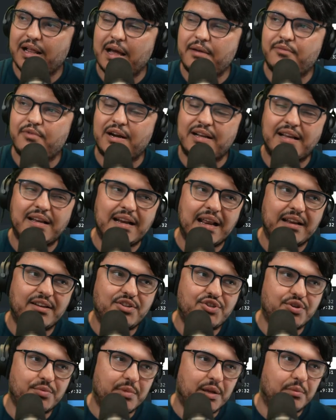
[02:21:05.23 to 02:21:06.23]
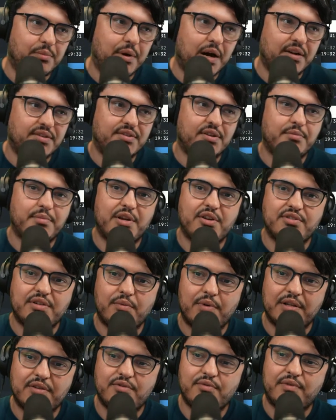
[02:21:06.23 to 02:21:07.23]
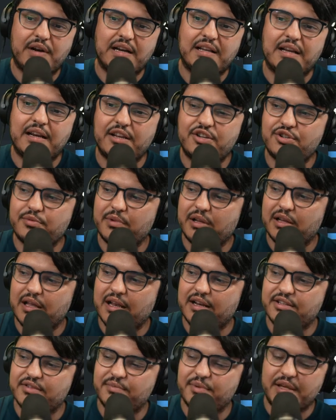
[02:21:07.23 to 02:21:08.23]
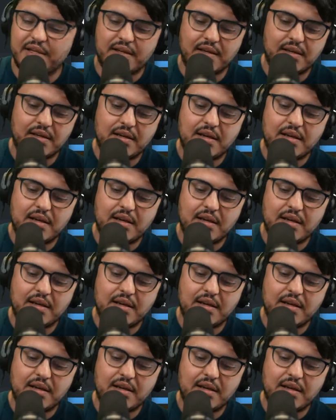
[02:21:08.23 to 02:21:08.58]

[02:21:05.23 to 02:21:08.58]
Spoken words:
I'm writing an HTML parser because I want to write an HTML LSP.